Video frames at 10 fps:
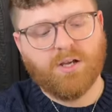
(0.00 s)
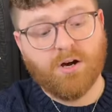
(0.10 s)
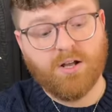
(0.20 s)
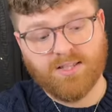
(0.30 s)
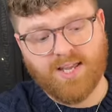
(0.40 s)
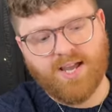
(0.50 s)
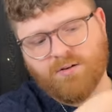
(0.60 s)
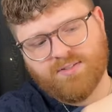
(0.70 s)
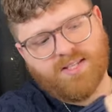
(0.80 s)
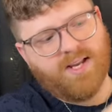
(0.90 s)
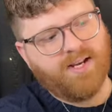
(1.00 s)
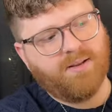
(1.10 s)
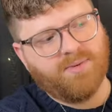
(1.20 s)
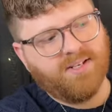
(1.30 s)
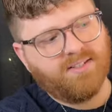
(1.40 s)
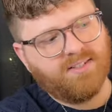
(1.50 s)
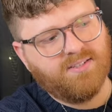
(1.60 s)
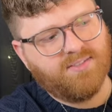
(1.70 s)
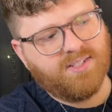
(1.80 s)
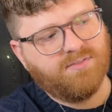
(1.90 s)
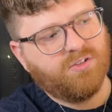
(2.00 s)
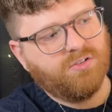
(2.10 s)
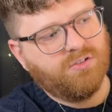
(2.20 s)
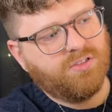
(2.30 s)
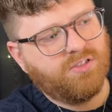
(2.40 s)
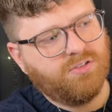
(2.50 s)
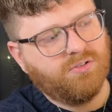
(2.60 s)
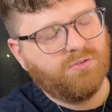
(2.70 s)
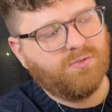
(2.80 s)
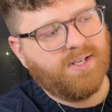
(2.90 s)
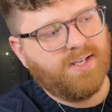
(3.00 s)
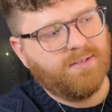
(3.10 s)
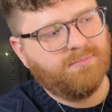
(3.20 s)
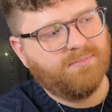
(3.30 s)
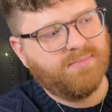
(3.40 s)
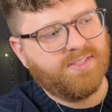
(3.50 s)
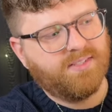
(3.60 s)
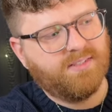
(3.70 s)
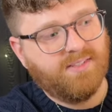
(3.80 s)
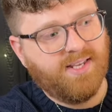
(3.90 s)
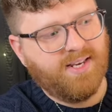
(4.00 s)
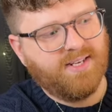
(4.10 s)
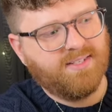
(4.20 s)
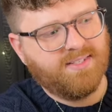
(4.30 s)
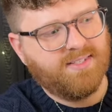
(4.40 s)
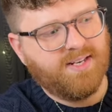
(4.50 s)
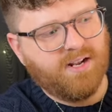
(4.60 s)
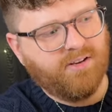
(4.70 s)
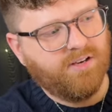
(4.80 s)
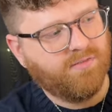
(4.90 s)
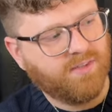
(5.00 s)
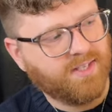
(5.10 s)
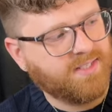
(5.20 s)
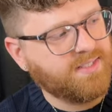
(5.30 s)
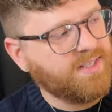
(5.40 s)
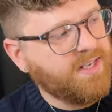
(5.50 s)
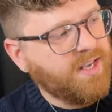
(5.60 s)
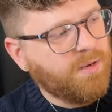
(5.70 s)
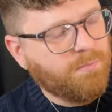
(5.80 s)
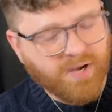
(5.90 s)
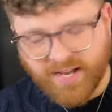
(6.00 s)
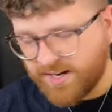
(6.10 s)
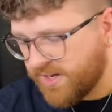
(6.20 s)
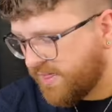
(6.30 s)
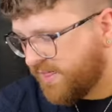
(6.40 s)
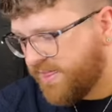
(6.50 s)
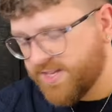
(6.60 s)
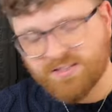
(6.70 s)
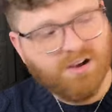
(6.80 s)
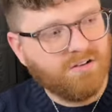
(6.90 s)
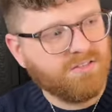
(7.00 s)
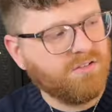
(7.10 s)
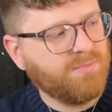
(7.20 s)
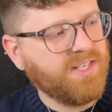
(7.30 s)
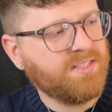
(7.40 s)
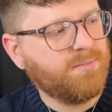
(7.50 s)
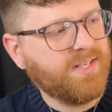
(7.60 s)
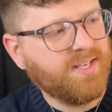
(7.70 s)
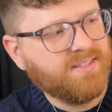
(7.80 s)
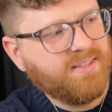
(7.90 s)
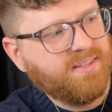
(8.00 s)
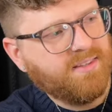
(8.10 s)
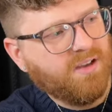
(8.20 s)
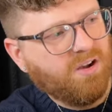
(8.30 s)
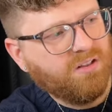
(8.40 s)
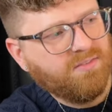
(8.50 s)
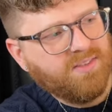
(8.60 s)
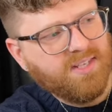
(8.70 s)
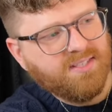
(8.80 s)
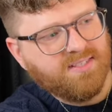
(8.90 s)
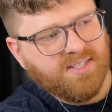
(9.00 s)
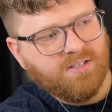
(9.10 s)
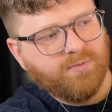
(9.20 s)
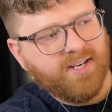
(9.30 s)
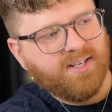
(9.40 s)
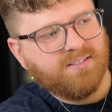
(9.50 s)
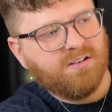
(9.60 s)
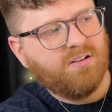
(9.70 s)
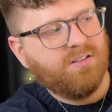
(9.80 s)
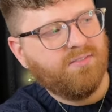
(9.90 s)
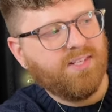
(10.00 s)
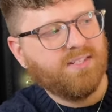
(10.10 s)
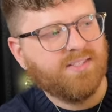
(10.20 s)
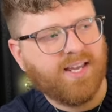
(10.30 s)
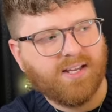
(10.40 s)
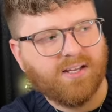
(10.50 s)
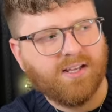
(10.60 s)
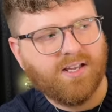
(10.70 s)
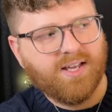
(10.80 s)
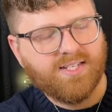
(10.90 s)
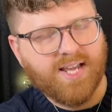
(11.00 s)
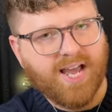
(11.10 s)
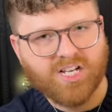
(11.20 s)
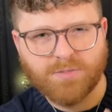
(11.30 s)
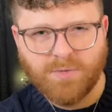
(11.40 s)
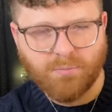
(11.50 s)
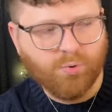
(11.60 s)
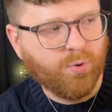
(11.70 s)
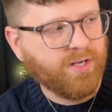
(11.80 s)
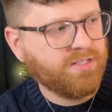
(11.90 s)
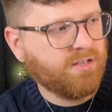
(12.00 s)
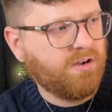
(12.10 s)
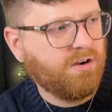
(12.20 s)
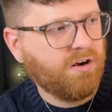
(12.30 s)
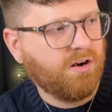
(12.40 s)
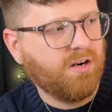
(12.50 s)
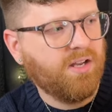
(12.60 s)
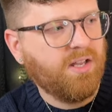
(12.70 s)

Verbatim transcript: on the outside. I mean, it's even difficult to um, get it to sit out here for this. But this also means, because all of these D-rings and all of these like attachment points are